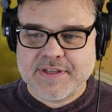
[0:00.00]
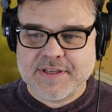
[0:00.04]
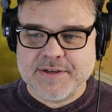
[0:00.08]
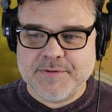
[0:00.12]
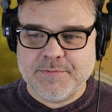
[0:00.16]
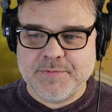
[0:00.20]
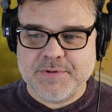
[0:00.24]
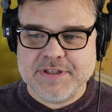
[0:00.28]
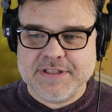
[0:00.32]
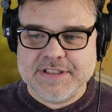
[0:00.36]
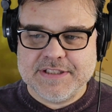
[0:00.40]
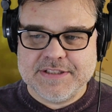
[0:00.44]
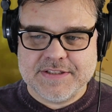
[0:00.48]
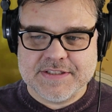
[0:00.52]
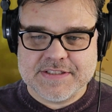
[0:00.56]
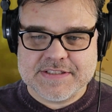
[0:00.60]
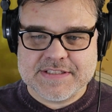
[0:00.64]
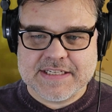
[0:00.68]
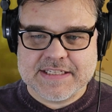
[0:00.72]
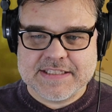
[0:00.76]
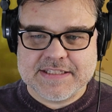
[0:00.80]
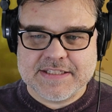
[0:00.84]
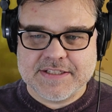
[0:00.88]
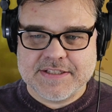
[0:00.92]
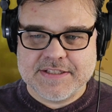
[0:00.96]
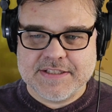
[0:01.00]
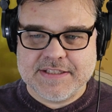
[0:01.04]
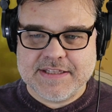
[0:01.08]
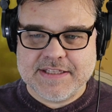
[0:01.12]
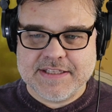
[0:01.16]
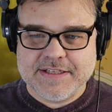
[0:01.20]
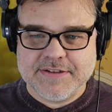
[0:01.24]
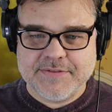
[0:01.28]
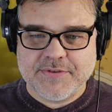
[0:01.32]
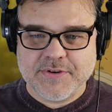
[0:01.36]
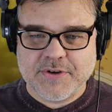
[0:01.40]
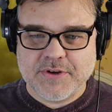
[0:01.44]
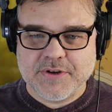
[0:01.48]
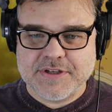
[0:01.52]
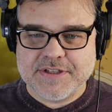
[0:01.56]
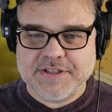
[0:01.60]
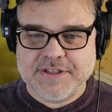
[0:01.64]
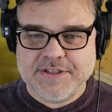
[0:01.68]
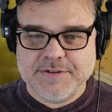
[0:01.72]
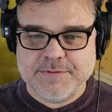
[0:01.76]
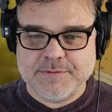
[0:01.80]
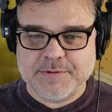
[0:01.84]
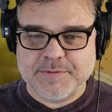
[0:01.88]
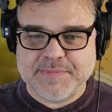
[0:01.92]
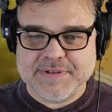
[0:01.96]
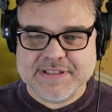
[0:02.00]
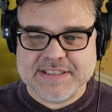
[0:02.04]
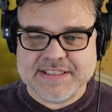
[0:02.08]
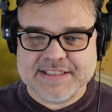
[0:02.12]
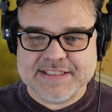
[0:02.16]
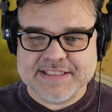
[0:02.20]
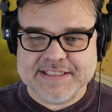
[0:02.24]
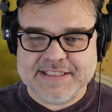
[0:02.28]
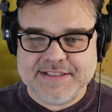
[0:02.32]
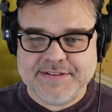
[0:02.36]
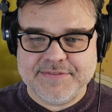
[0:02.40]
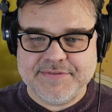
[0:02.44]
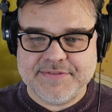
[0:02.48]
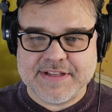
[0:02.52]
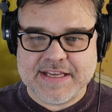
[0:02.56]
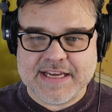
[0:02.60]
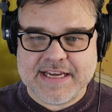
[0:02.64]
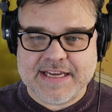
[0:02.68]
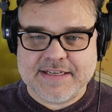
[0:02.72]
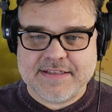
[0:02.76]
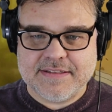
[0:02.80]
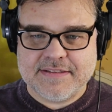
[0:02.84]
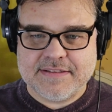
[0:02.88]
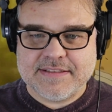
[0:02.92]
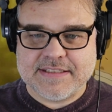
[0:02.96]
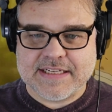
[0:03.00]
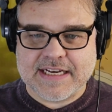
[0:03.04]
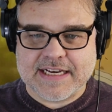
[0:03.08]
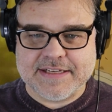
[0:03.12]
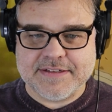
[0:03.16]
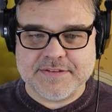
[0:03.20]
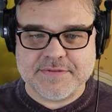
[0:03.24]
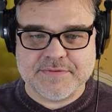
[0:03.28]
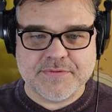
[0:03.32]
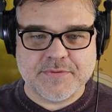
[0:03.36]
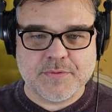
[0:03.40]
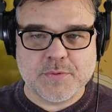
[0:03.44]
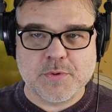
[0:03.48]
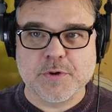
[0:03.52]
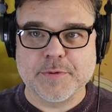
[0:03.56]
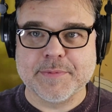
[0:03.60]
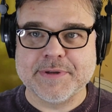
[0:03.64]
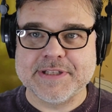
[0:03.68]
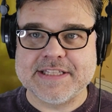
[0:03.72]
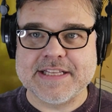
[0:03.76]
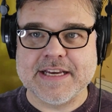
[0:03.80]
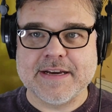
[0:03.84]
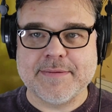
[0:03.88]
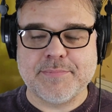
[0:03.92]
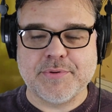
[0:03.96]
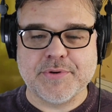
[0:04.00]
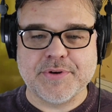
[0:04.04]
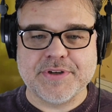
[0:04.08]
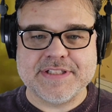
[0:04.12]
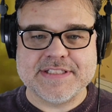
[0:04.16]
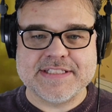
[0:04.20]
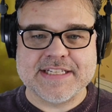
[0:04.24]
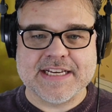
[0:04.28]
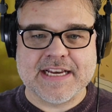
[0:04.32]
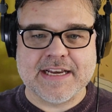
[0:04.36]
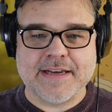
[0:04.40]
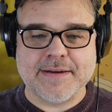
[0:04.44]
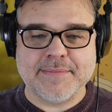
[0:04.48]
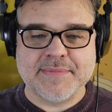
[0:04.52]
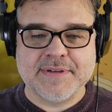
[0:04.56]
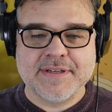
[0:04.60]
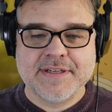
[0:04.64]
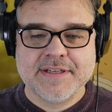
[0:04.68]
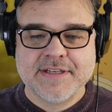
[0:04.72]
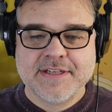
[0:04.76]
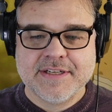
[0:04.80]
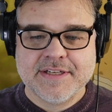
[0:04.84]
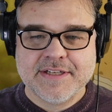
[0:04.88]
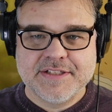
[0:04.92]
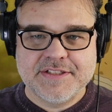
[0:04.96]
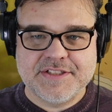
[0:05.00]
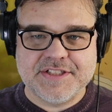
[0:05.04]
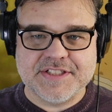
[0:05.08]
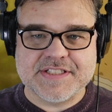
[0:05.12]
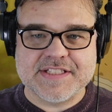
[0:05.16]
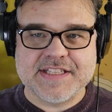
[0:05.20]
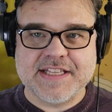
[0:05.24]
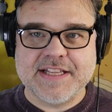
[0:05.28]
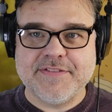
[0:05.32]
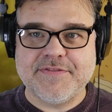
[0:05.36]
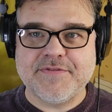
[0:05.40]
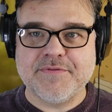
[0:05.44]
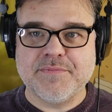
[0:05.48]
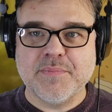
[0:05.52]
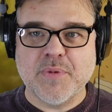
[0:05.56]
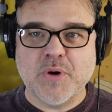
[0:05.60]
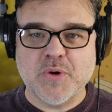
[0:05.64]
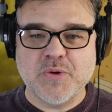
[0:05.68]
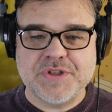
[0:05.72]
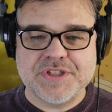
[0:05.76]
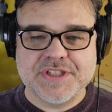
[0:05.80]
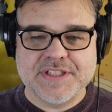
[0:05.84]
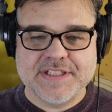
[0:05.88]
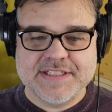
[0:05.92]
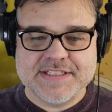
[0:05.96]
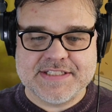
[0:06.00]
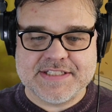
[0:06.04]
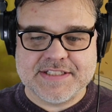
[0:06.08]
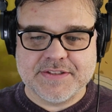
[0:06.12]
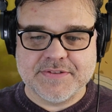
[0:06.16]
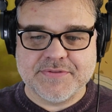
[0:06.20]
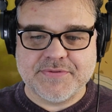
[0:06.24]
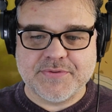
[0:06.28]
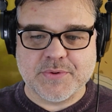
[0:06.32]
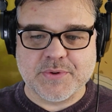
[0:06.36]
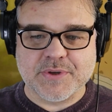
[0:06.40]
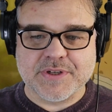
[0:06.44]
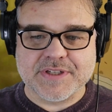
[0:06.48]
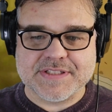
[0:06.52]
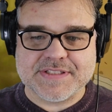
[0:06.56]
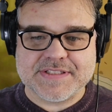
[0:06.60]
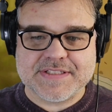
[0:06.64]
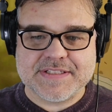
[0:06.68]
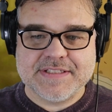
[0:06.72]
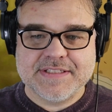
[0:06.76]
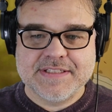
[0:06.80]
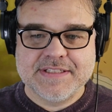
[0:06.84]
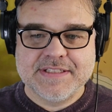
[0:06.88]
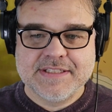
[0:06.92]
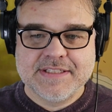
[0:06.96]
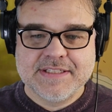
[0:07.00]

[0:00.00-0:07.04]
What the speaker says: It really looks like the good thing for her to do would be to leave that Titan form at that point in time. Just left motionless in the forest.